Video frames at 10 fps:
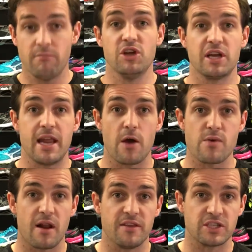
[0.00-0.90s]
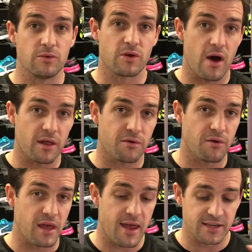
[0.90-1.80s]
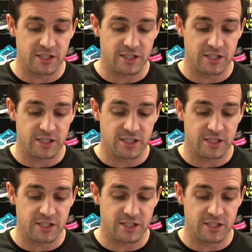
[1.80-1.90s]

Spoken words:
you can now run in this little guy through here.